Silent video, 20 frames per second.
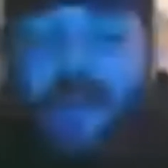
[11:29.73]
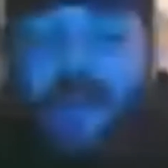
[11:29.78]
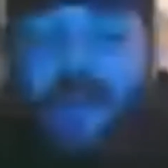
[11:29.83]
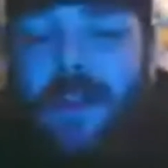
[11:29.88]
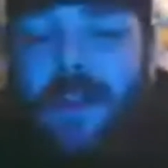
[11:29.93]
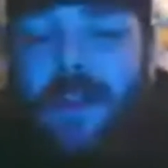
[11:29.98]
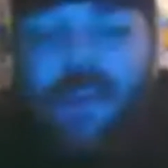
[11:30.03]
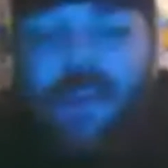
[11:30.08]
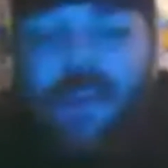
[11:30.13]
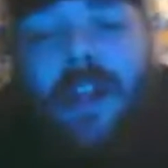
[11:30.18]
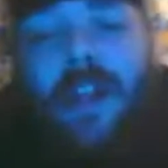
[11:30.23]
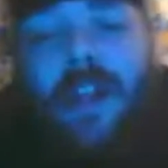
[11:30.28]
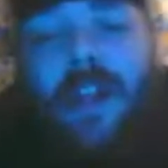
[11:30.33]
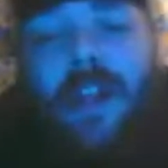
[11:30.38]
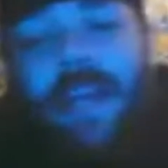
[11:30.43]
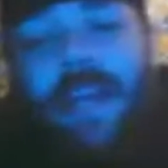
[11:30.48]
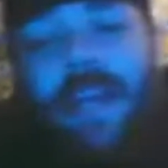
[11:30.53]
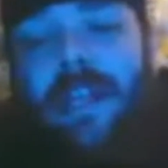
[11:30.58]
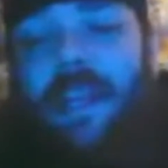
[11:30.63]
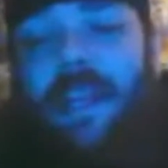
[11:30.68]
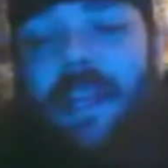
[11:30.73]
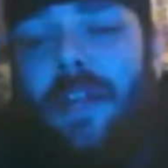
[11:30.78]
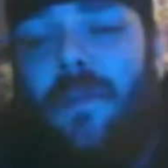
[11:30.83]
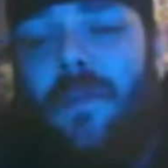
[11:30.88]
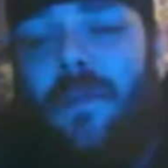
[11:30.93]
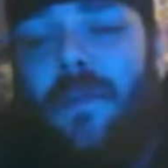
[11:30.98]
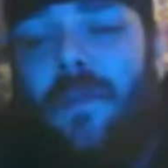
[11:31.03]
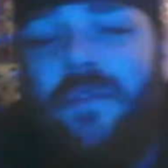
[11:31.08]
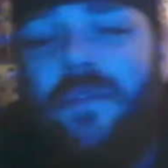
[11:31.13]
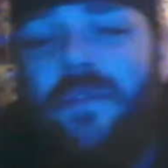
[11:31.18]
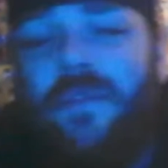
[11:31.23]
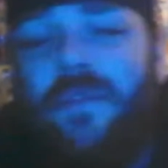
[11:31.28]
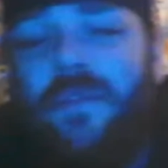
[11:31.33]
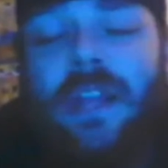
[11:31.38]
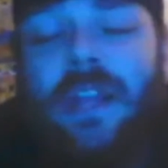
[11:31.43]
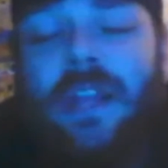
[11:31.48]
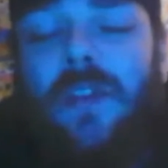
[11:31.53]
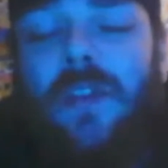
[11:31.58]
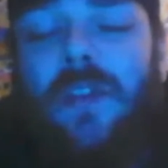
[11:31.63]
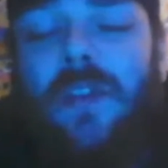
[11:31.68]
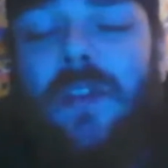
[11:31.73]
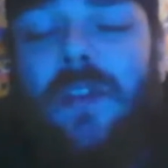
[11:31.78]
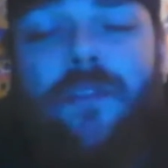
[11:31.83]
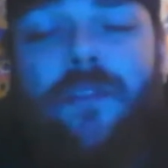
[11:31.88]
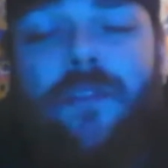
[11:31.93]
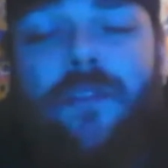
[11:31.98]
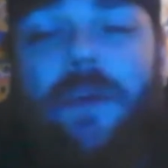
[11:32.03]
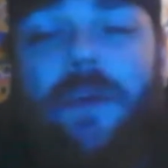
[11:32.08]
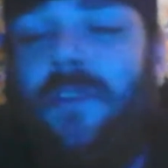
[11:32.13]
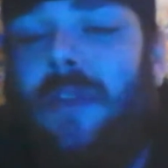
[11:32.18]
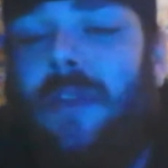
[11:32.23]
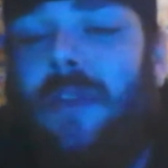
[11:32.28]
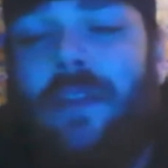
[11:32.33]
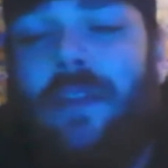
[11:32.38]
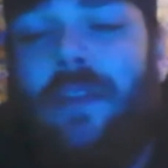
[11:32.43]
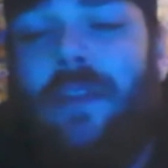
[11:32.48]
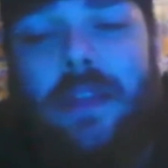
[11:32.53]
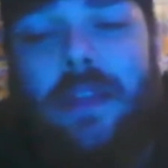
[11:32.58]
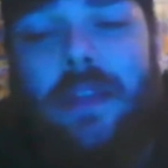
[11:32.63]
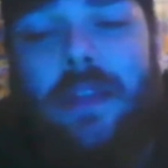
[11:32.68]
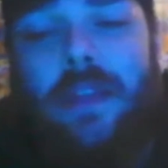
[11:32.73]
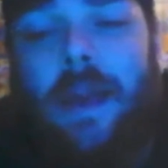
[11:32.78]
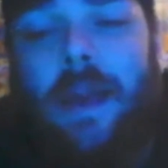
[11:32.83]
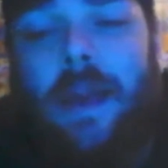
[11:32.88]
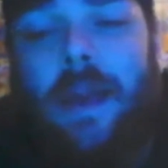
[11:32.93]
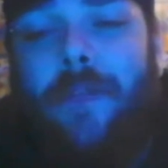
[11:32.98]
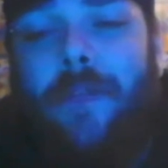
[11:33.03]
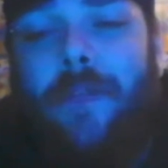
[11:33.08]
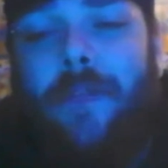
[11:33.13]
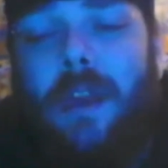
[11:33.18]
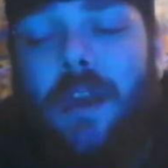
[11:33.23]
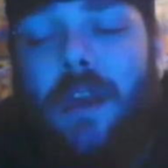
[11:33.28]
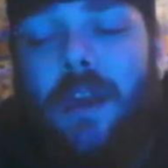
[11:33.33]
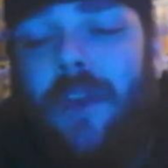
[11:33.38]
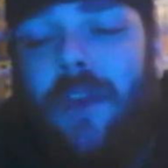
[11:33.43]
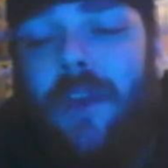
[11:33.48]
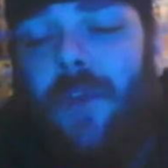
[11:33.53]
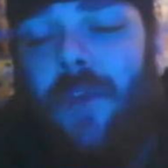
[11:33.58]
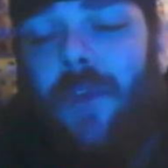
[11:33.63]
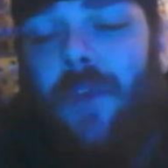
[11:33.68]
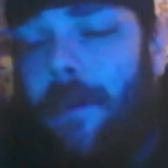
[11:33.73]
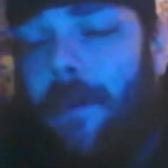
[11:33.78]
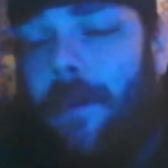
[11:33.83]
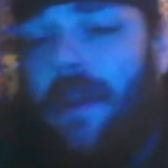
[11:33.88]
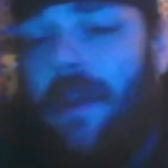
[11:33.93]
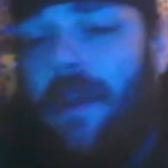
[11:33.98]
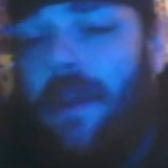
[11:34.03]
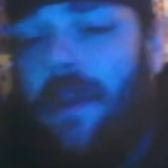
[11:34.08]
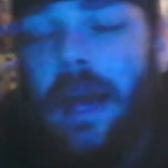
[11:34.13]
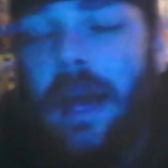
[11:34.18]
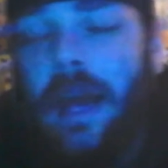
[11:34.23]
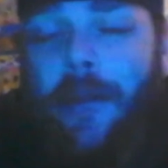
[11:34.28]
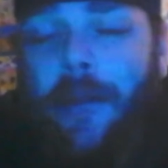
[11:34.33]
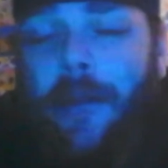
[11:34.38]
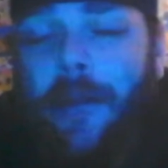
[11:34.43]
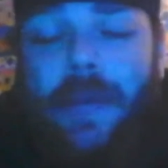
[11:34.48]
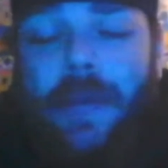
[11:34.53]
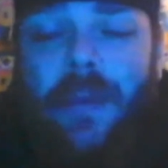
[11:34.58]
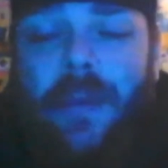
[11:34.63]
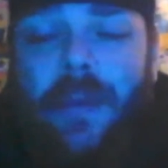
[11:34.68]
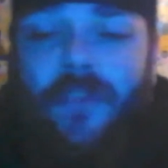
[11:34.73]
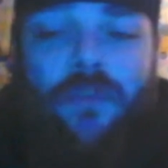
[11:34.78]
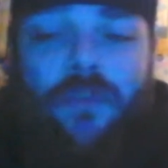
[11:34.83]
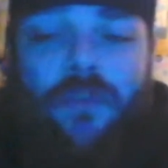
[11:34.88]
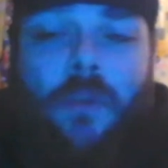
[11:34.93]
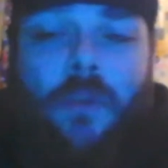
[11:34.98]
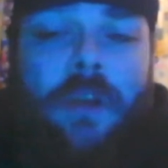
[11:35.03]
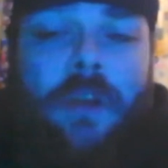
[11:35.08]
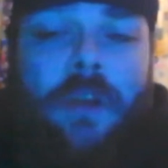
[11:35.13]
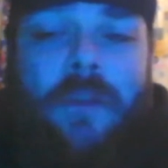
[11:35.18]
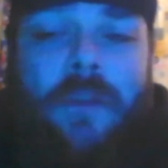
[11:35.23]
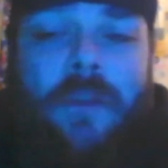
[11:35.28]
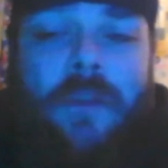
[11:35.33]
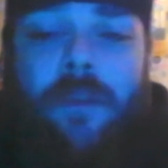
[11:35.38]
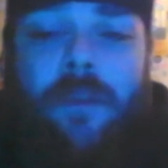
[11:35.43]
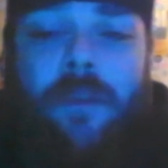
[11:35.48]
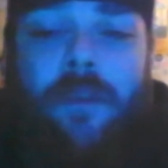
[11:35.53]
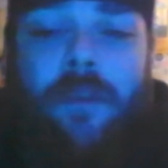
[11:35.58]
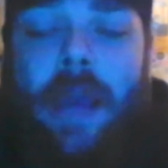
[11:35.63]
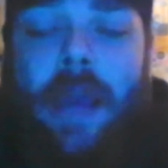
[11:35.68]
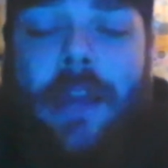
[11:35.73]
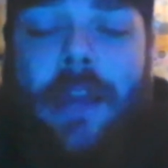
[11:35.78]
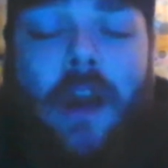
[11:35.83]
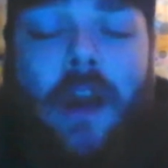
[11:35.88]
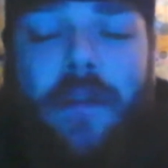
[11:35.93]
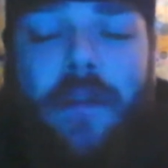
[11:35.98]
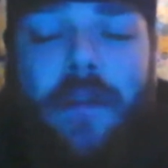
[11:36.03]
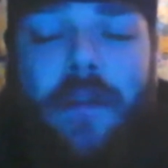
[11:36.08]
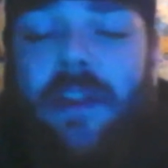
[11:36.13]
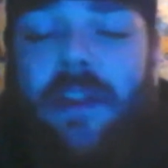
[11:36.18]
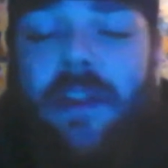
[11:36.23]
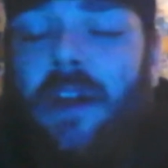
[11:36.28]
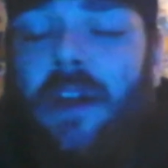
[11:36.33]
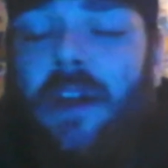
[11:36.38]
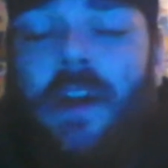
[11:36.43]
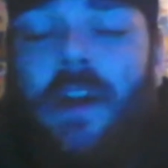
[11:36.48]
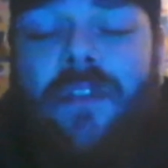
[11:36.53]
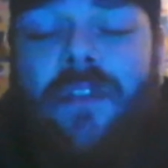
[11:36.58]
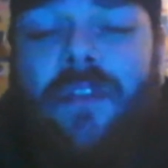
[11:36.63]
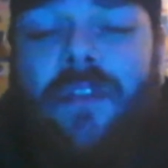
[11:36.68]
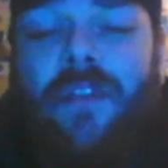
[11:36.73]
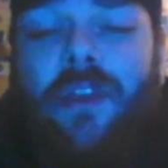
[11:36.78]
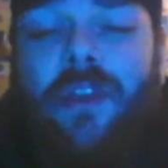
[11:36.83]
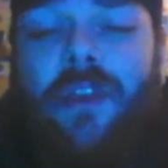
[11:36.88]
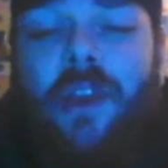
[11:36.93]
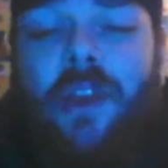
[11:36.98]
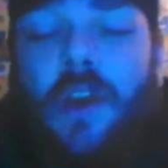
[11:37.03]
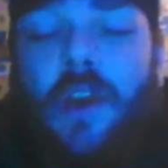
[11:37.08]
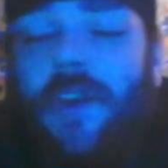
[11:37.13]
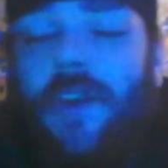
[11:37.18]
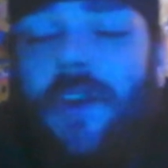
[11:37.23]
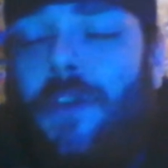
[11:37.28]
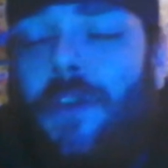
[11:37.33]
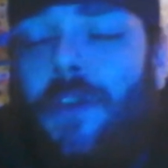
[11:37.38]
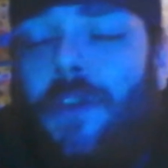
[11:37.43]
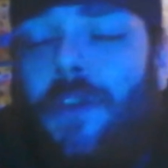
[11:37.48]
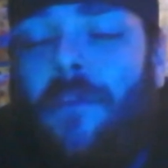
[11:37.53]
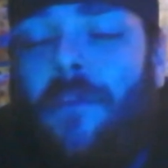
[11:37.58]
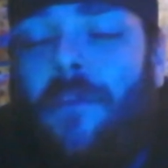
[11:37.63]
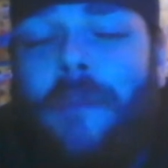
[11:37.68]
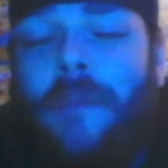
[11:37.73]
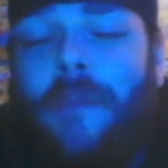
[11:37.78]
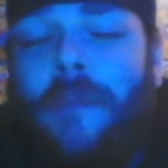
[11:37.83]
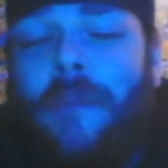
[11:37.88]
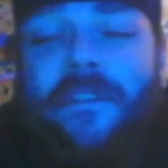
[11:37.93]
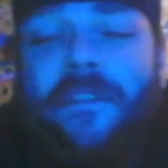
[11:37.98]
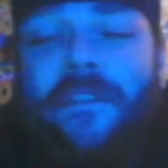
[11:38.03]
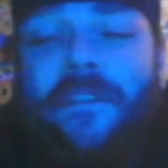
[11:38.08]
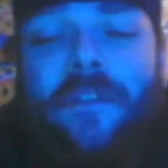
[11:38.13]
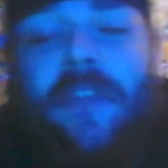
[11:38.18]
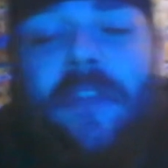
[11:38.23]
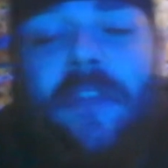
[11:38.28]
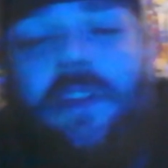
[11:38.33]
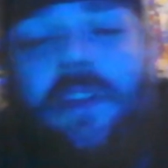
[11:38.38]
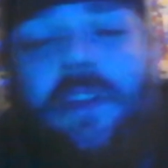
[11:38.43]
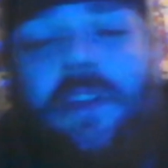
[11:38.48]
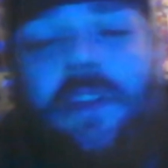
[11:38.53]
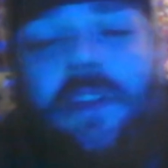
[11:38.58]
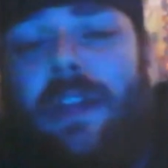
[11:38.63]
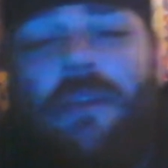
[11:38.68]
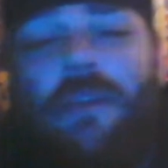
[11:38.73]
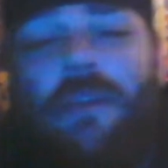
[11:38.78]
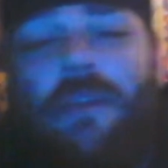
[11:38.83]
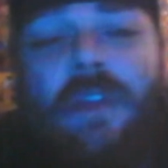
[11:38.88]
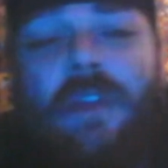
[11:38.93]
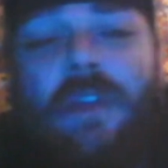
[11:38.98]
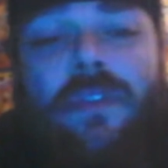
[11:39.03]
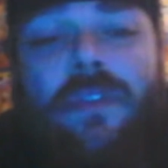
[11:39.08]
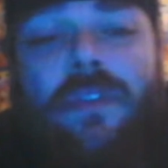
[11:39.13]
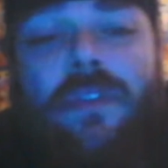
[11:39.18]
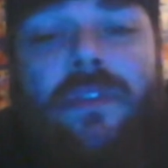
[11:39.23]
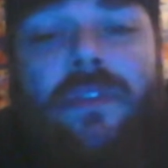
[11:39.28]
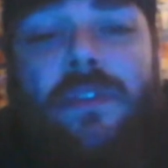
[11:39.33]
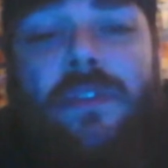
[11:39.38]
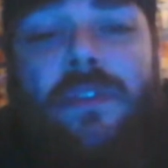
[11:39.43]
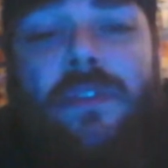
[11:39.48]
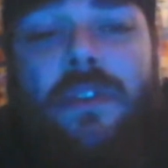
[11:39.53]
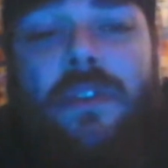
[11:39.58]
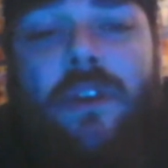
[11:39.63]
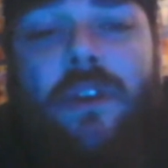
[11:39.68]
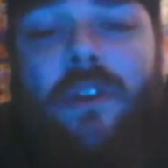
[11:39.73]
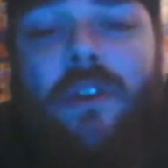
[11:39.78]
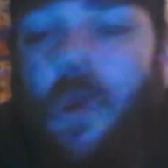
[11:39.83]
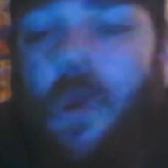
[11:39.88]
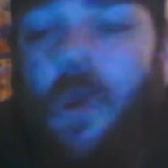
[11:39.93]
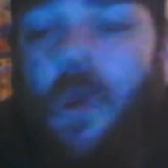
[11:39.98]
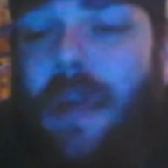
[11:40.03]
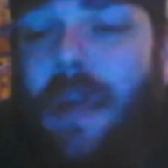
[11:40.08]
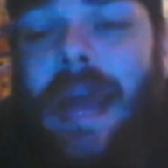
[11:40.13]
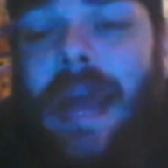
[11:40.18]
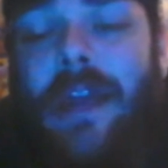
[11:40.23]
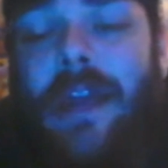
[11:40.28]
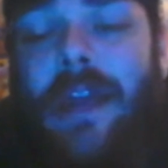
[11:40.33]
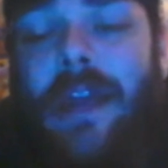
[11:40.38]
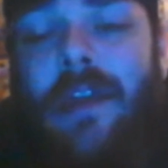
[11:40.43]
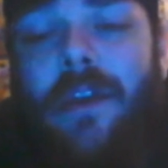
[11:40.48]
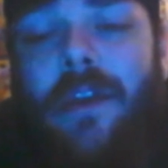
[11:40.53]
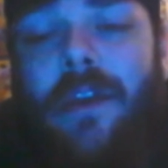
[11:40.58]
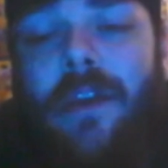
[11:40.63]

they're not like that. They don't toss belts around like that. So I'm picking Scroll right off the back, and I'll be honestly, two of my favorite indie wrestlers going at it.